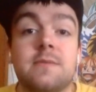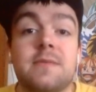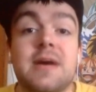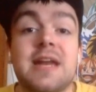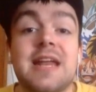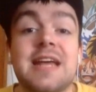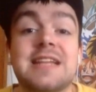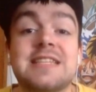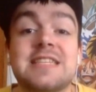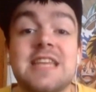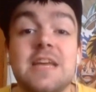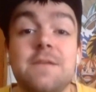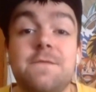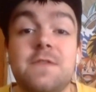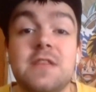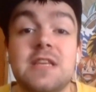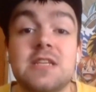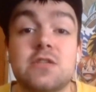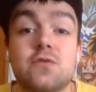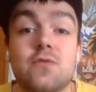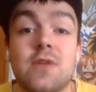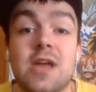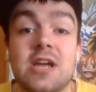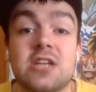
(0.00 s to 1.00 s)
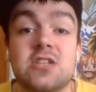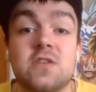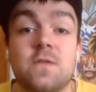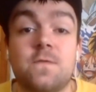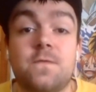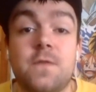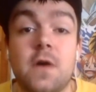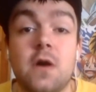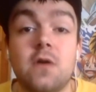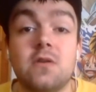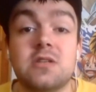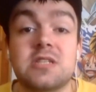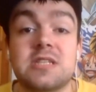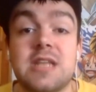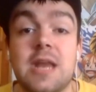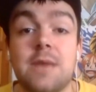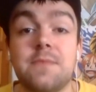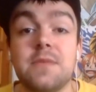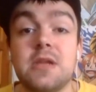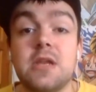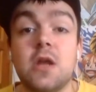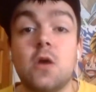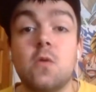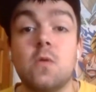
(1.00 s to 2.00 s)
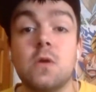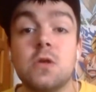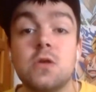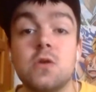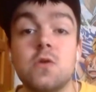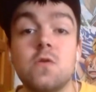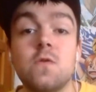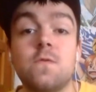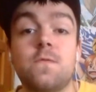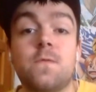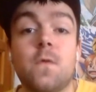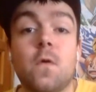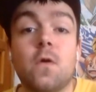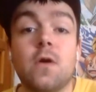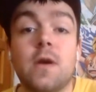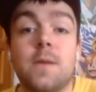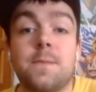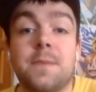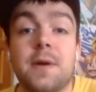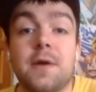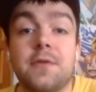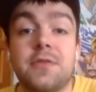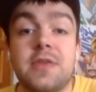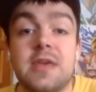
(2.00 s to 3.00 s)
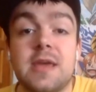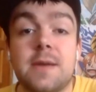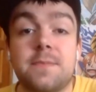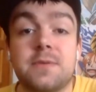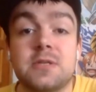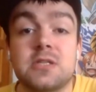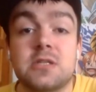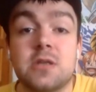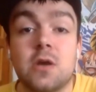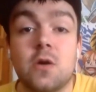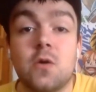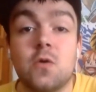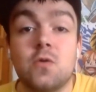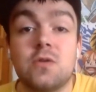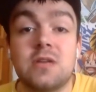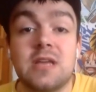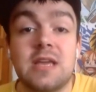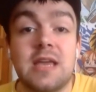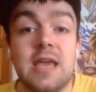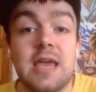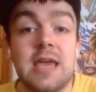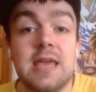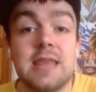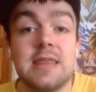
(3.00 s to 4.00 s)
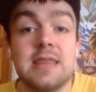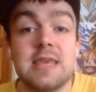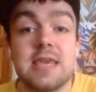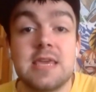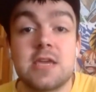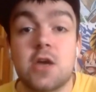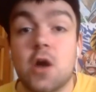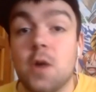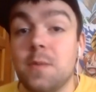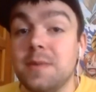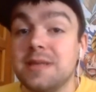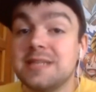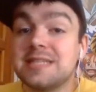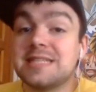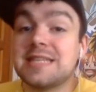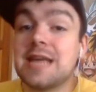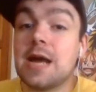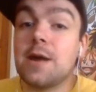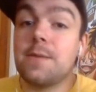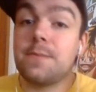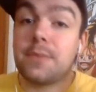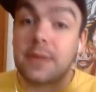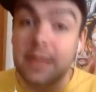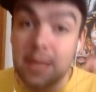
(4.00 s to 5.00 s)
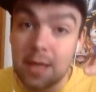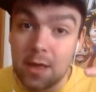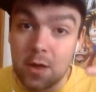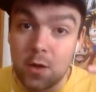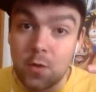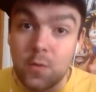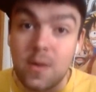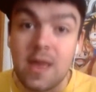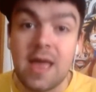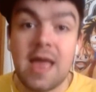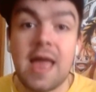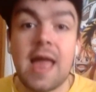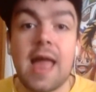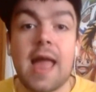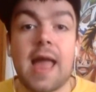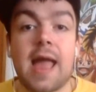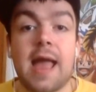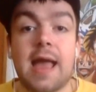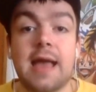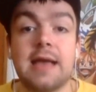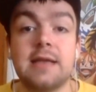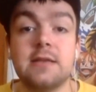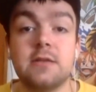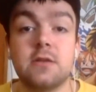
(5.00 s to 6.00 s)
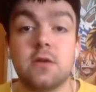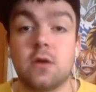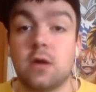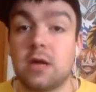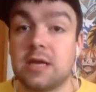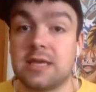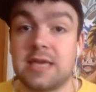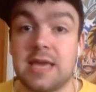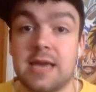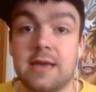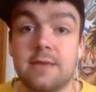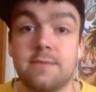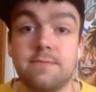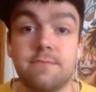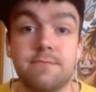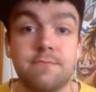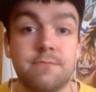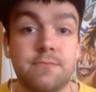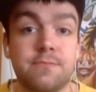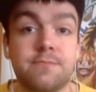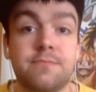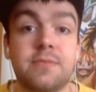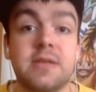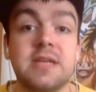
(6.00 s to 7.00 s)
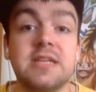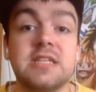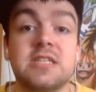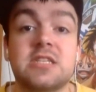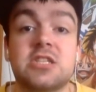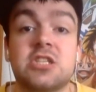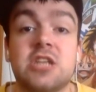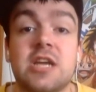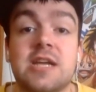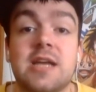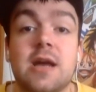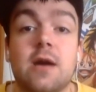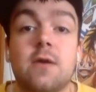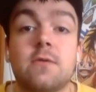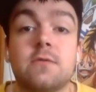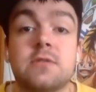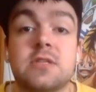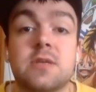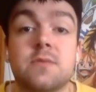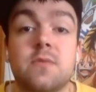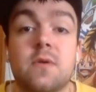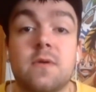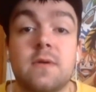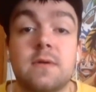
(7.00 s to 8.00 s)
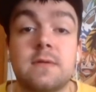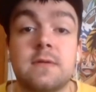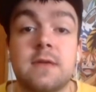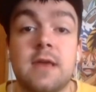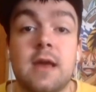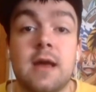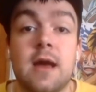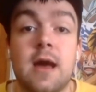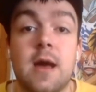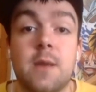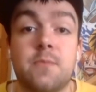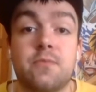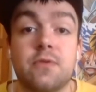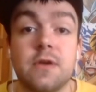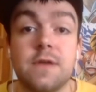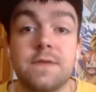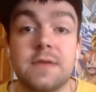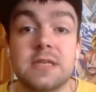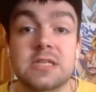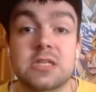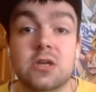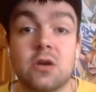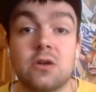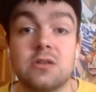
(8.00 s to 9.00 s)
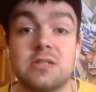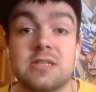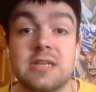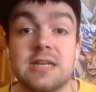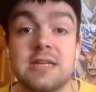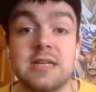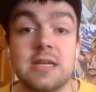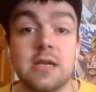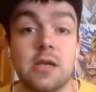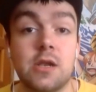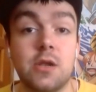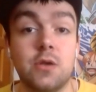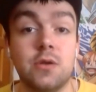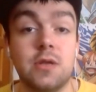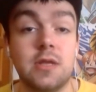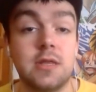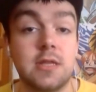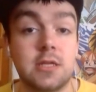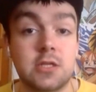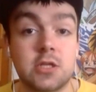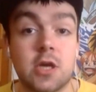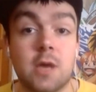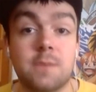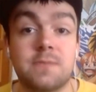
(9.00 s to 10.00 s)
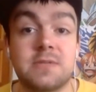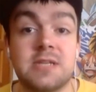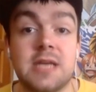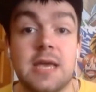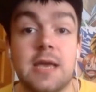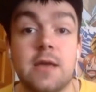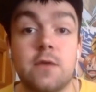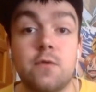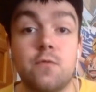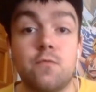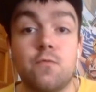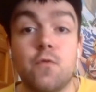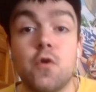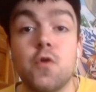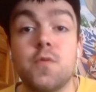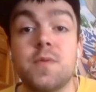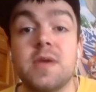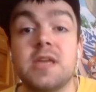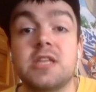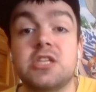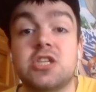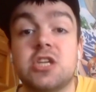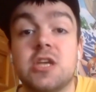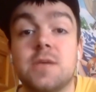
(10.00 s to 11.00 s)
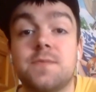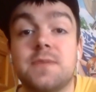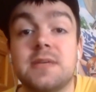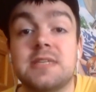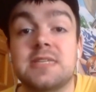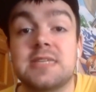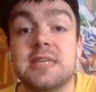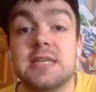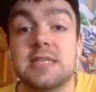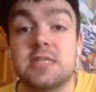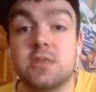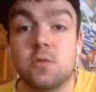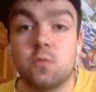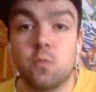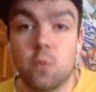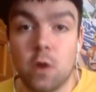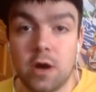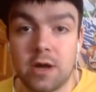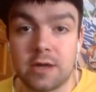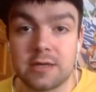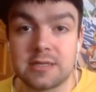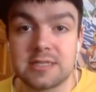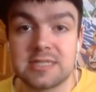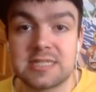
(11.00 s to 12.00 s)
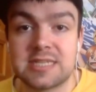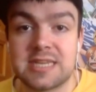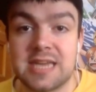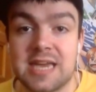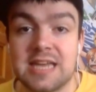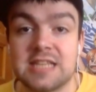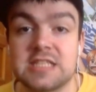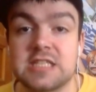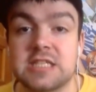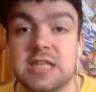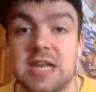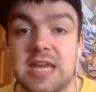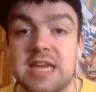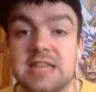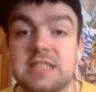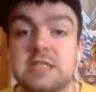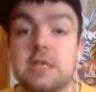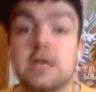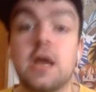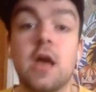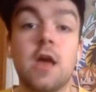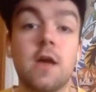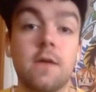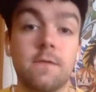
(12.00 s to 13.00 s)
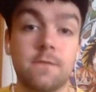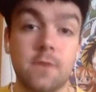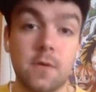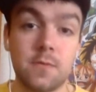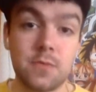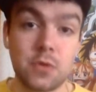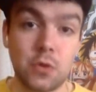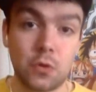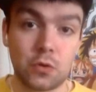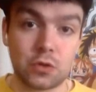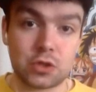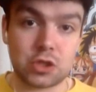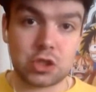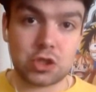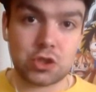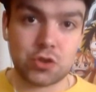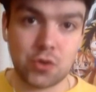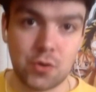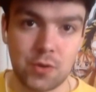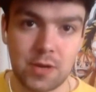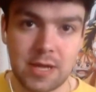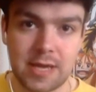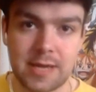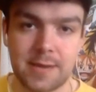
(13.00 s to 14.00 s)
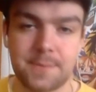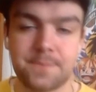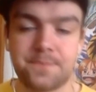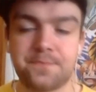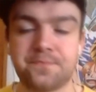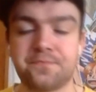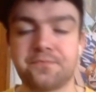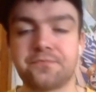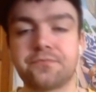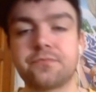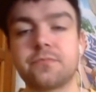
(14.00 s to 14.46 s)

But that's it for this reaction, folks. Let me know what you thought about the episode in the comments down below. And again, please check out some of my previous content, including the top 10 RWBY Chibi Season 1 skits list from yours truly.